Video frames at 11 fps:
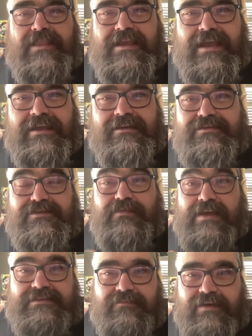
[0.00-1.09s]
Okay, so
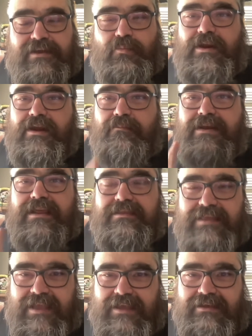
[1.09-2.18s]
that's fucking weird. But I
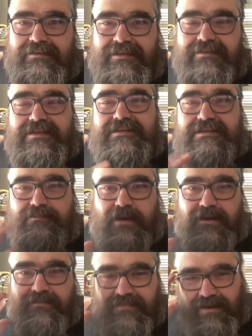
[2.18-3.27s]
think that this is
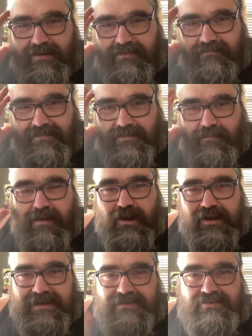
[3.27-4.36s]
part of their little
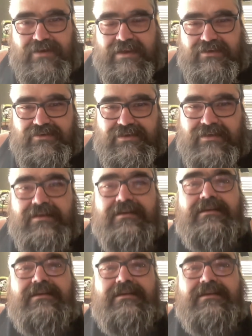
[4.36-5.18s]
marketing strategy.